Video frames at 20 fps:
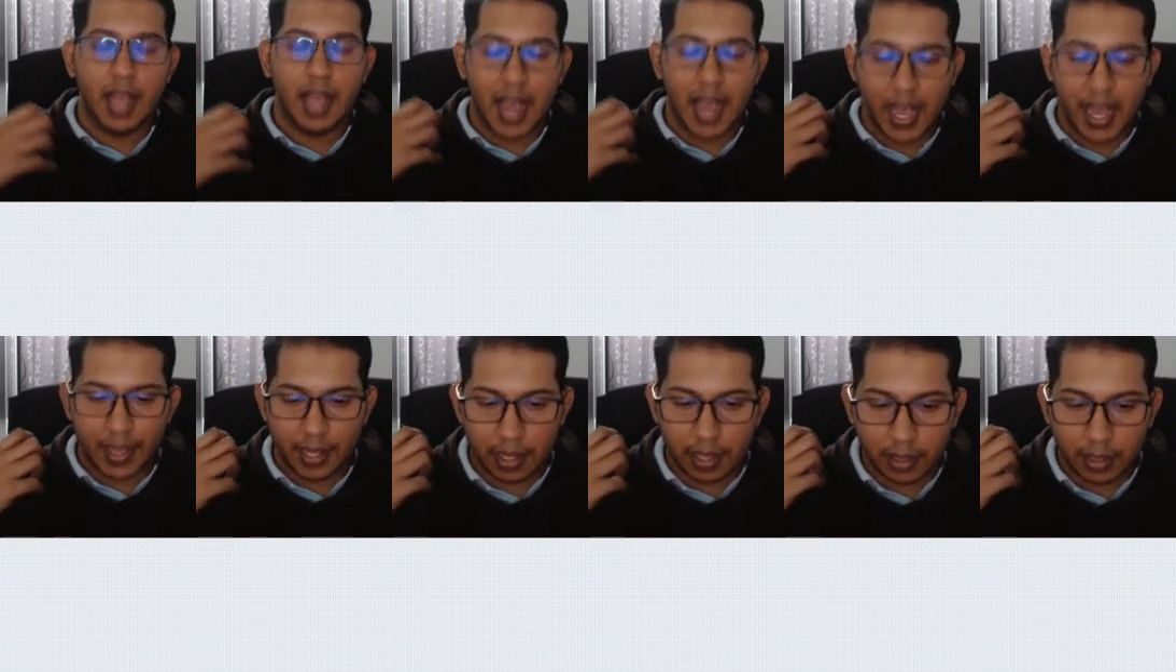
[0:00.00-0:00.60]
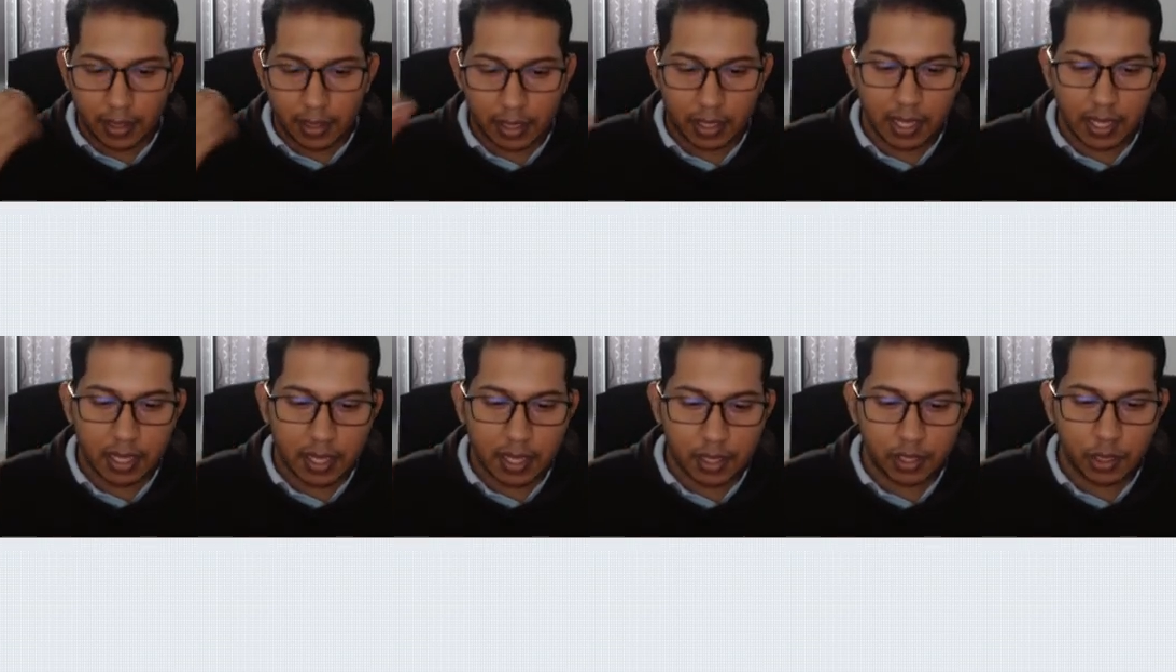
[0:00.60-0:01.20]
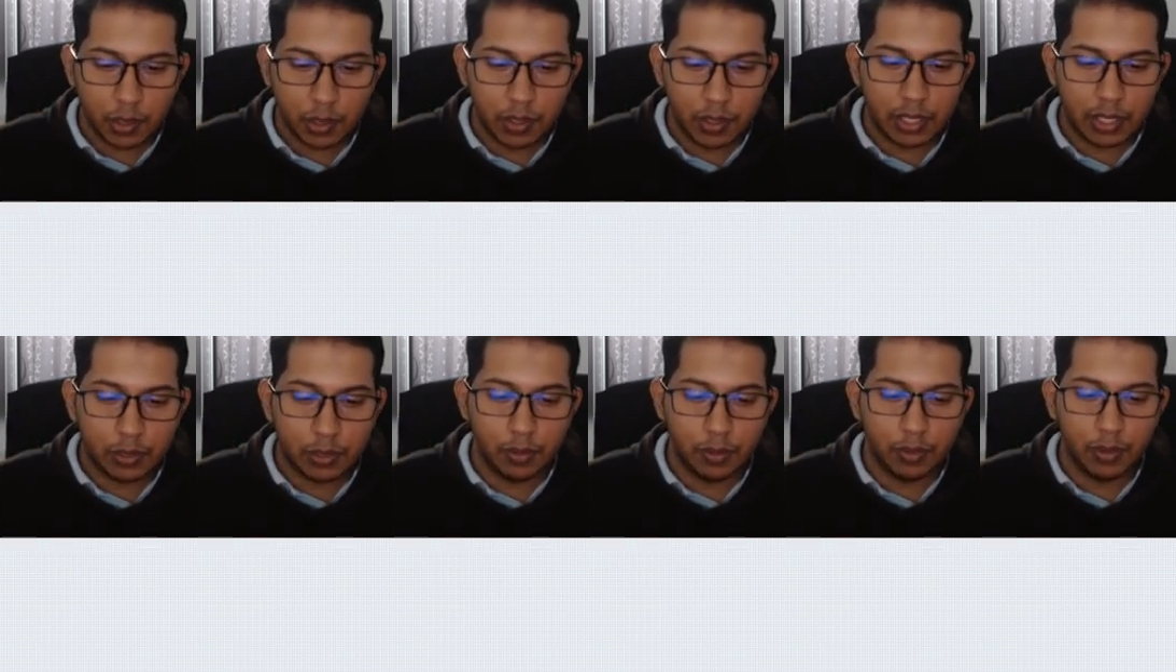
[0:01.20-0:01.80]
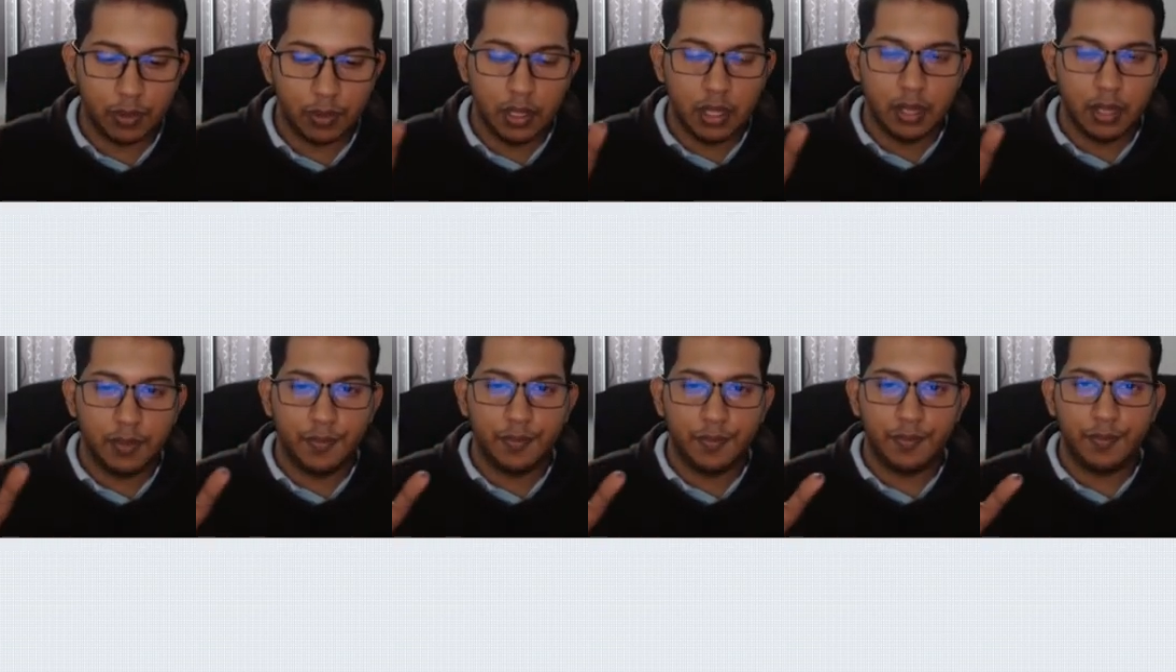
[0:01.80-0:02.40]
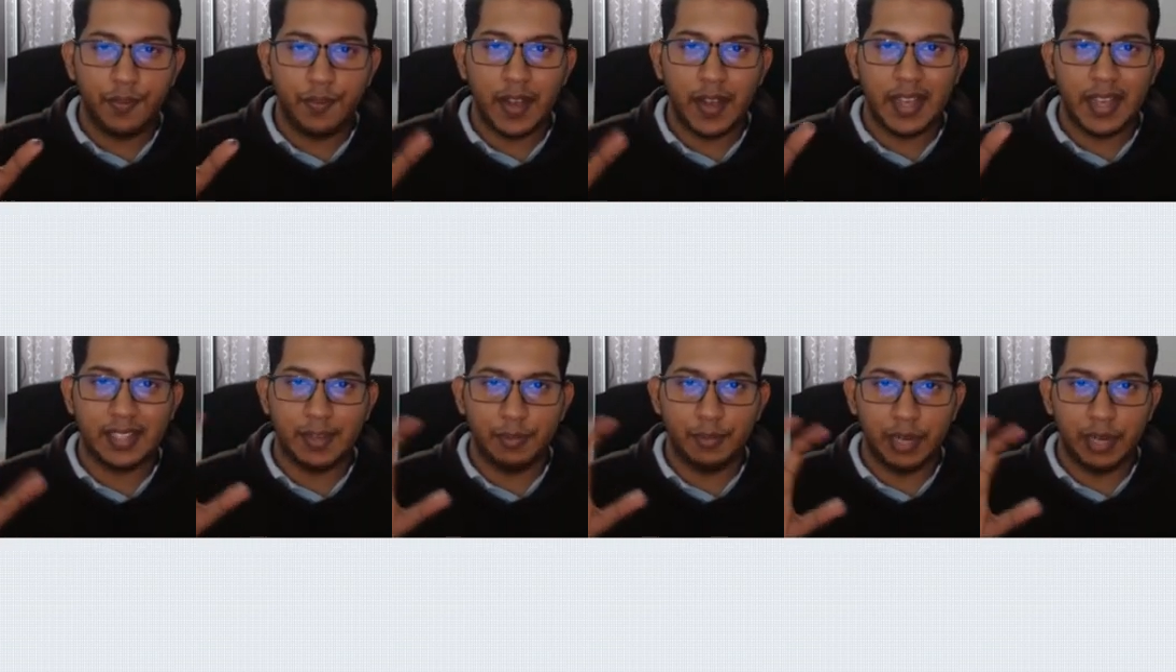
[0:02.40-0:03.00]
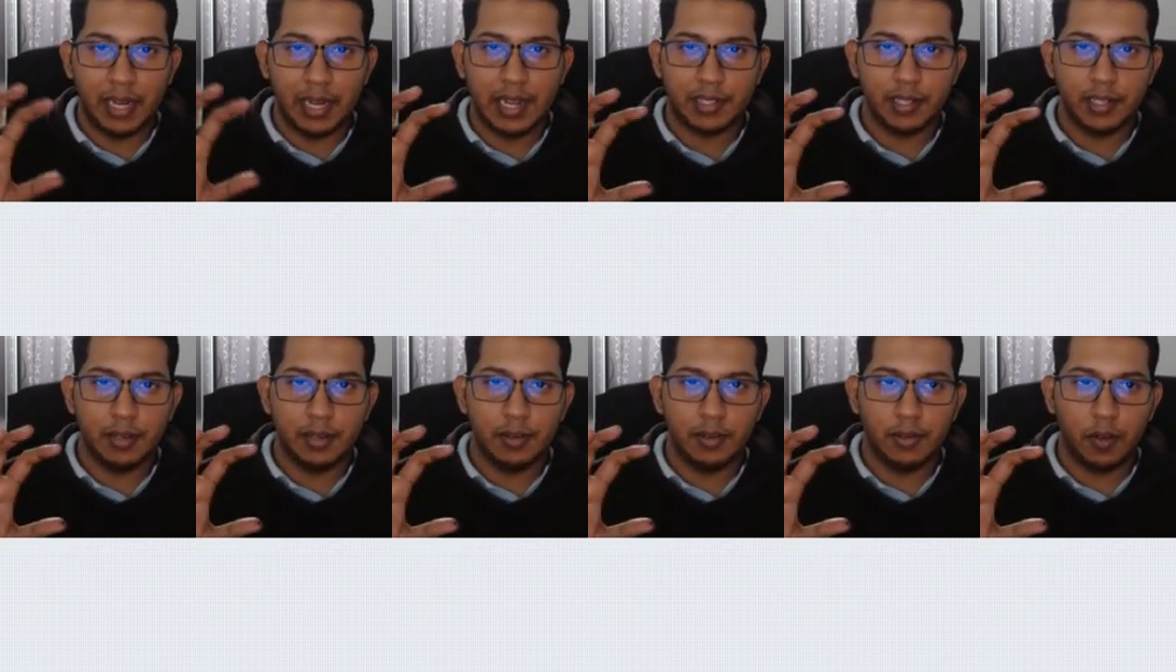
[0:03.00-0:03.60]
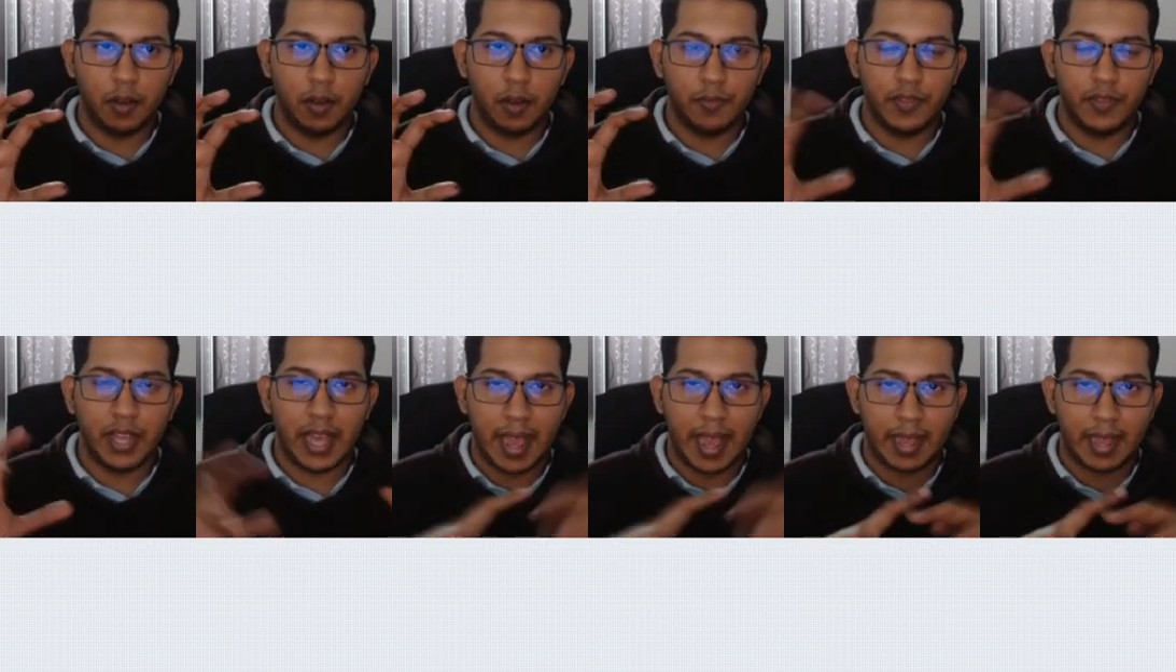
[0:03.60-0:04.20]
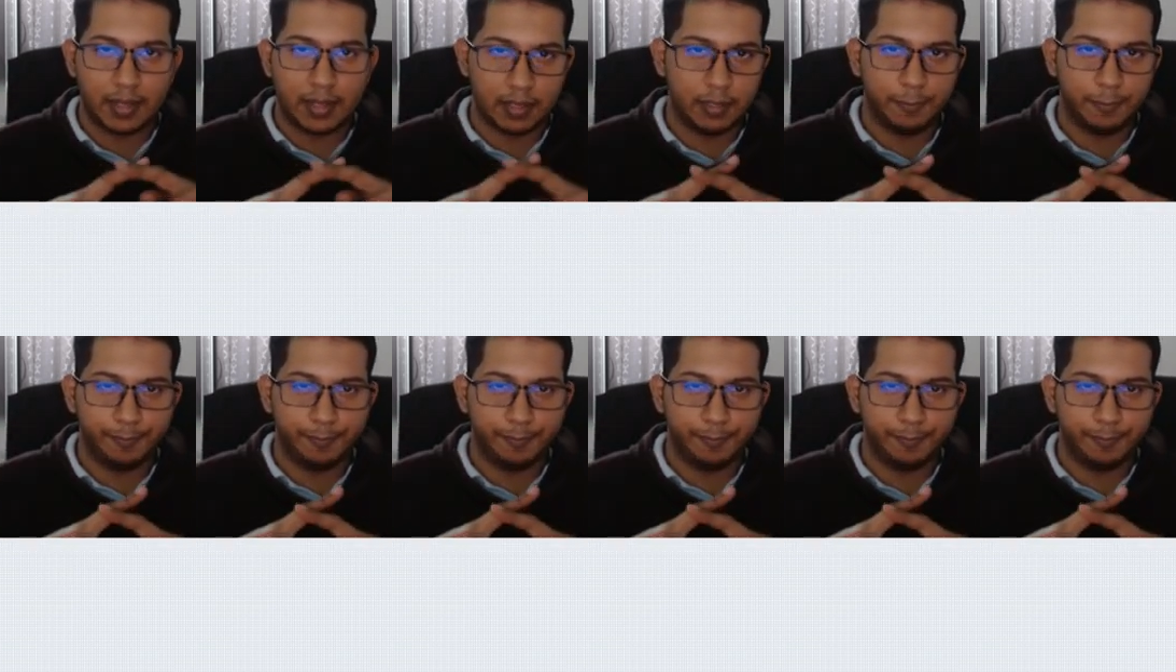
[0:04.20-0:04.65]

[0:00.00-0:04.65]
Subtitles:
And then the third thing is you need to find some relation of the x.